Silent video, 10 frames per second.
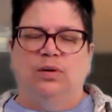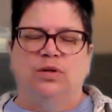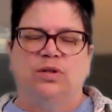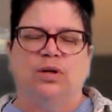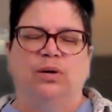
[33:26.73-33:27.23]

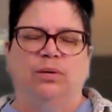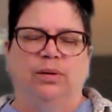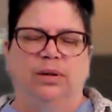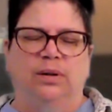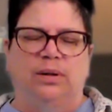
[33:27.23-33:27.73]

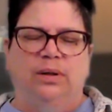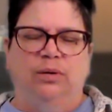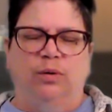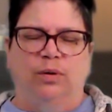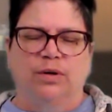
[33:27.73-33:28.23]
So in
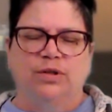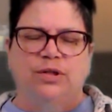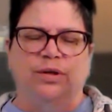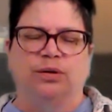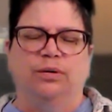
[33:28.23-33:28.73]
order
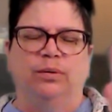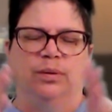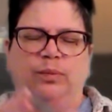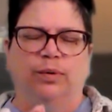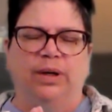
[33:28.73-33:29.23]

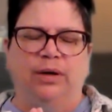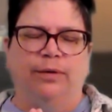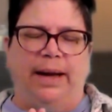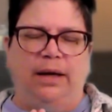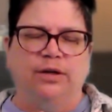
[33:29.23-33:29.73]
to bring
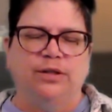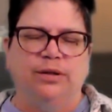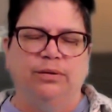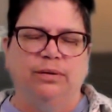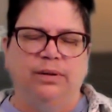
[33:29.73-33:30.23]

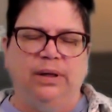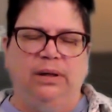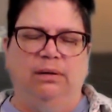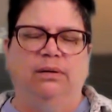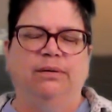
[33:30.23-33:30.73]
gratitude
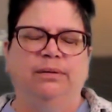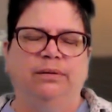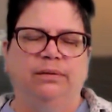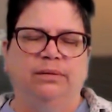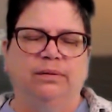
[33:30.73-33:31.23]
in,
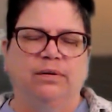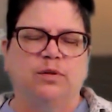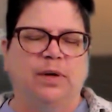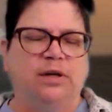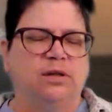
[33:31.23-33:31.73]

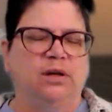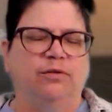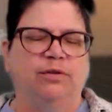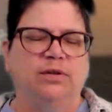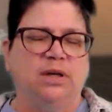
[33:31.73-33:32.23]
especially
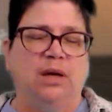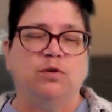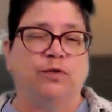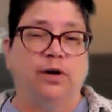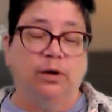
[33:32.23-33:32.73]
if it
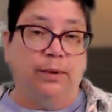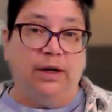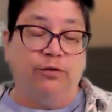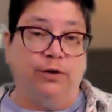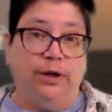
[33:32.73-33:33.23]
seems far
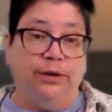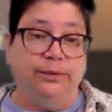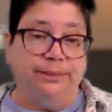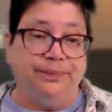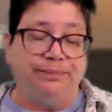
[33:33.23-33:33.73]
away for you,